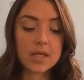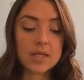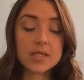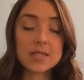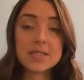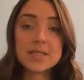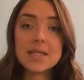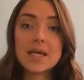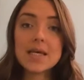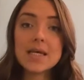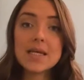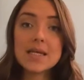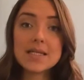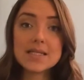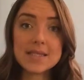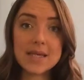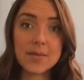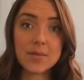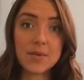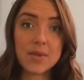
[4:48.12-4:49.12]
The second
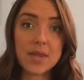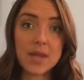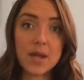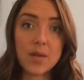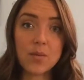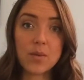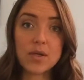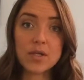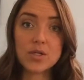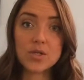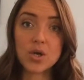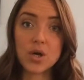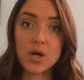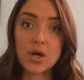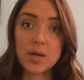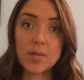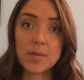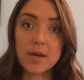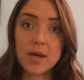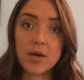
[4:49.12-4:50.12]
example that I want to
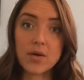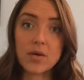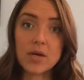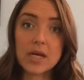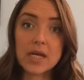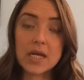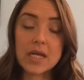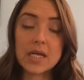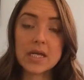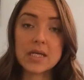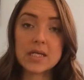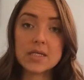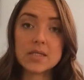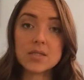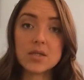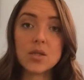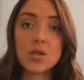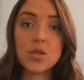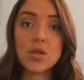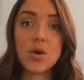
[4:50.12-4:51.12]
talk about
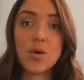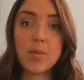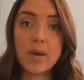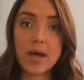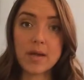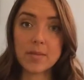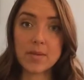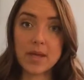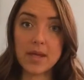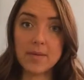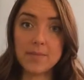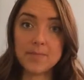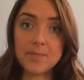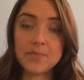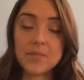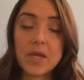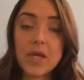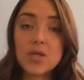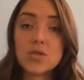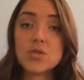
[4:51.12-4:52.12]
is low back pain.
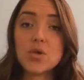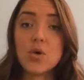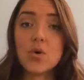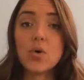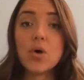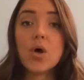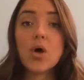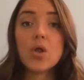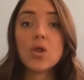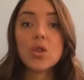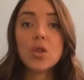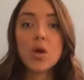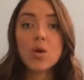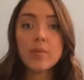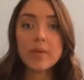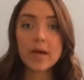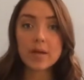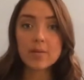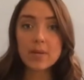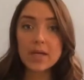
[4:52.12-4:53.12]
So low
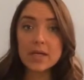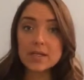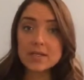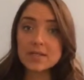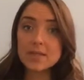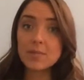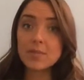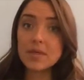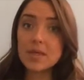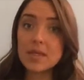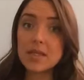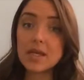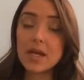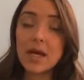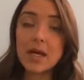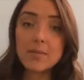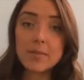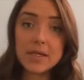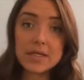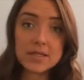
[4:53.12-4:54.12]
back pain is something that
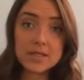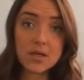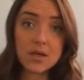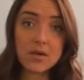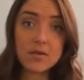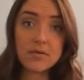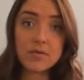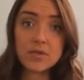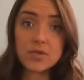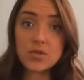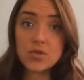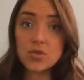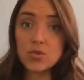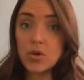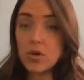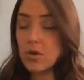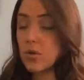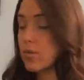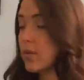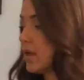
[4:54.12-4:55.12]
I myself struggle